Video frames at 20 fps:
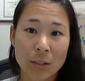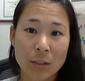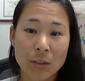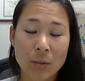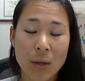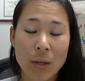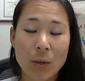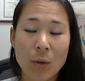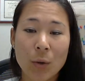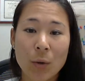So
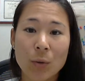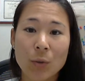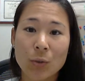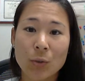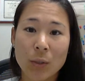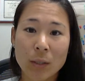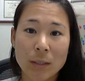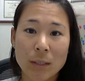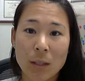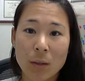I know
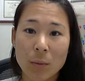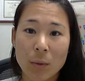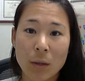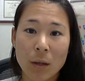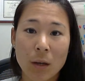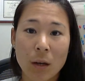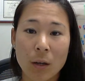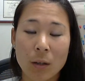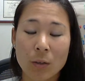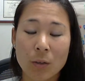short sale
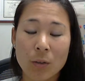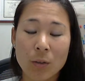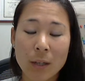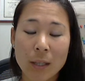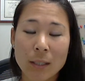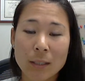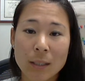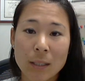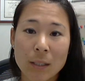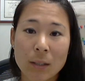are
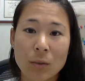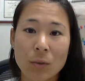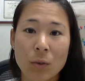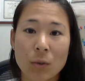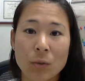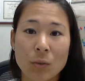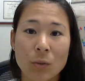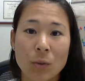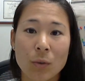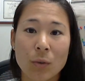crazy, you
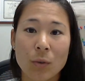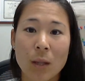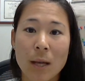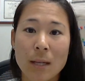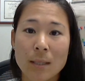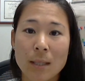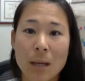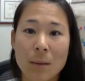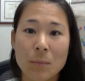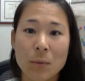know, so a lot
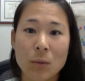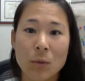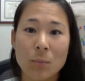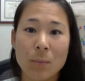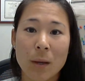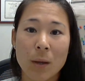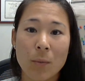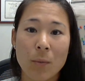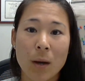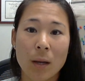of times you
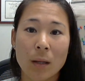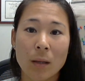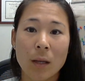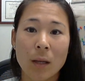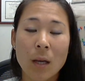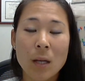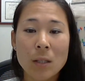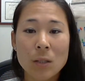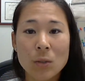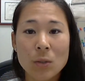might want
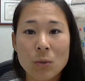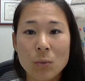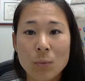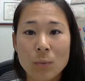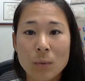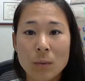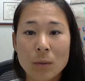to